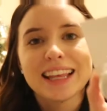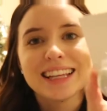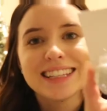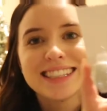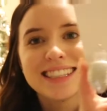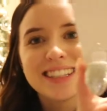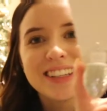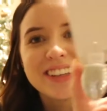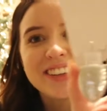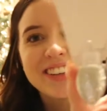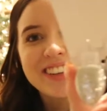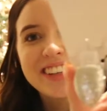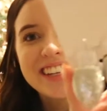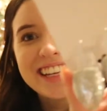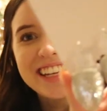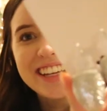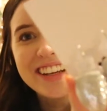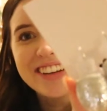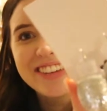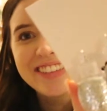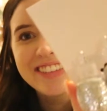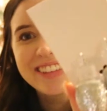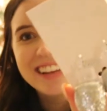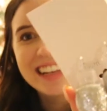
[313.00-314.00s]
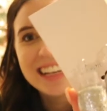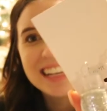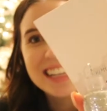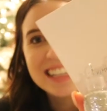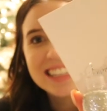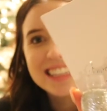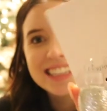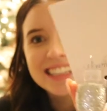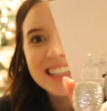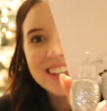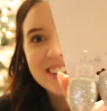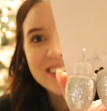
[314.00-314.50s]
these little
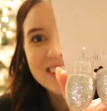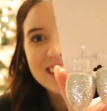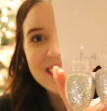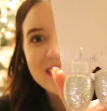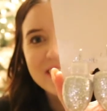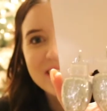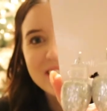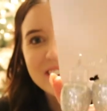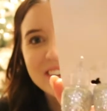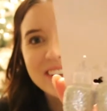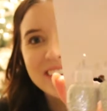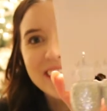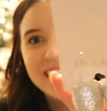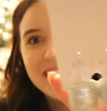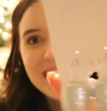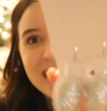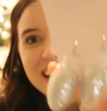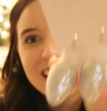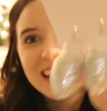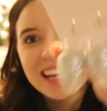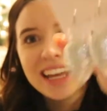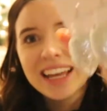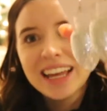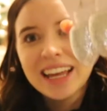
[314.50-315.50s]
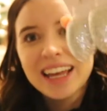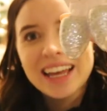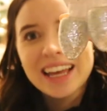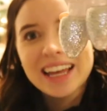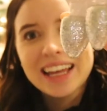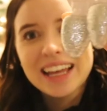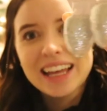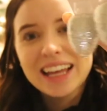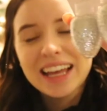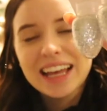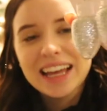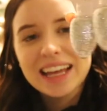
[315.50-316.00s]
earrings. They're little
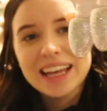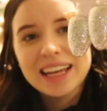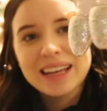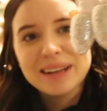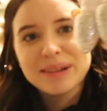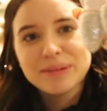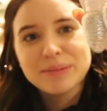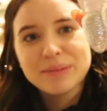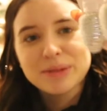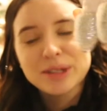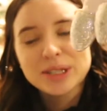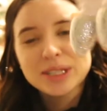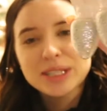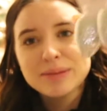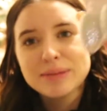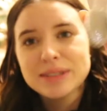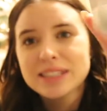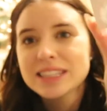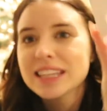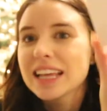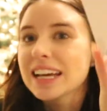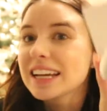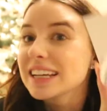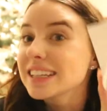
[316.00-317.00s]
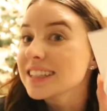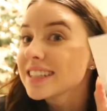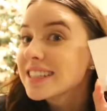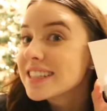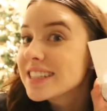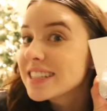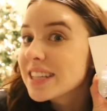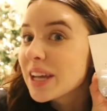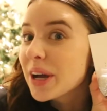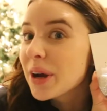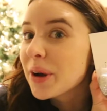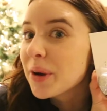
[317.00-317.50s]
Christmas lights.
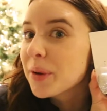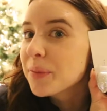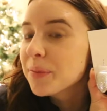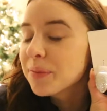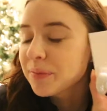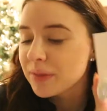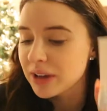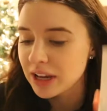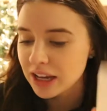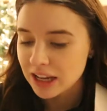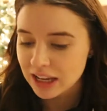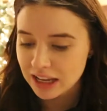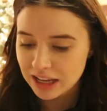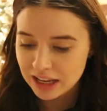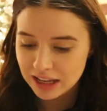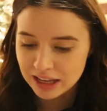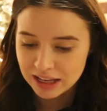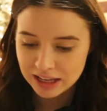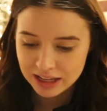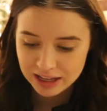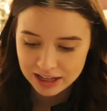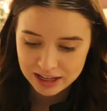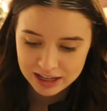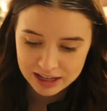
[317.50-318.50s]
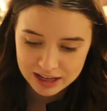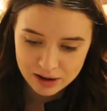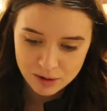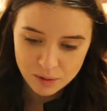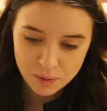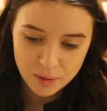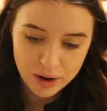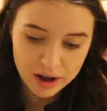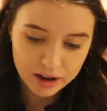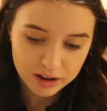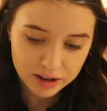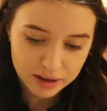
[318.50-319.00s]
So
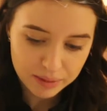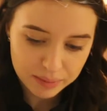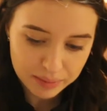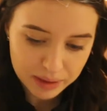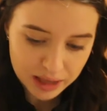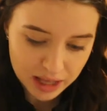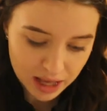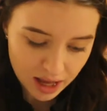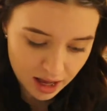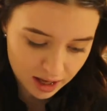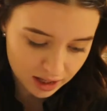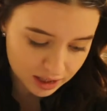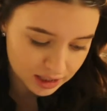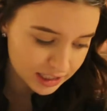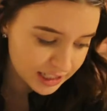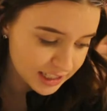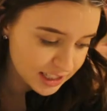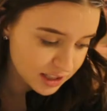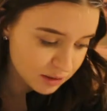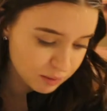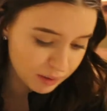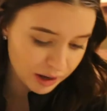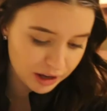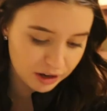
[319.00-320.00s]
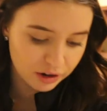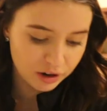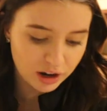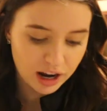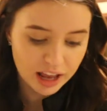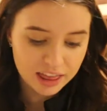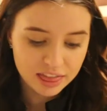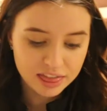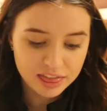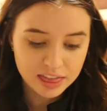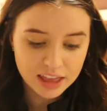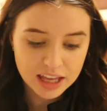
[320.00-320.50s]
welcome the ugly sweater.
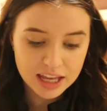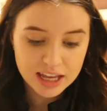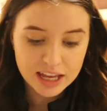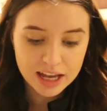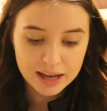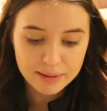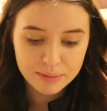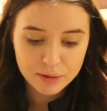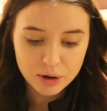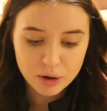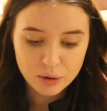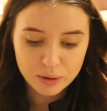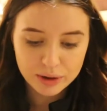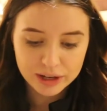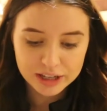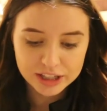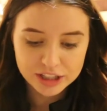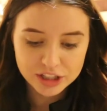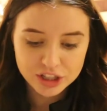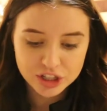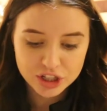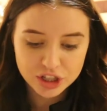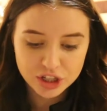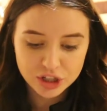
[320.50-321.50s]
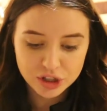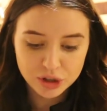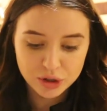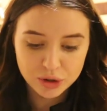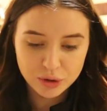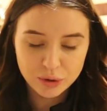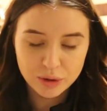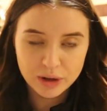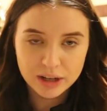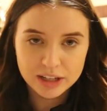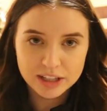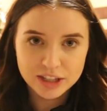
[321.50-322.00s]
I think I'm going
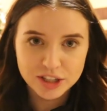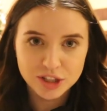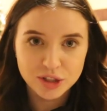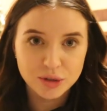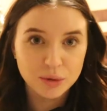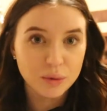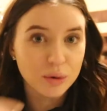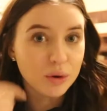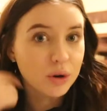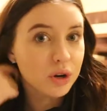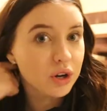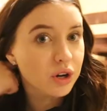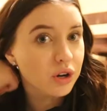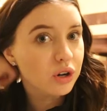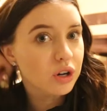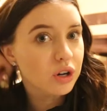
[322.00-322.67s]
to do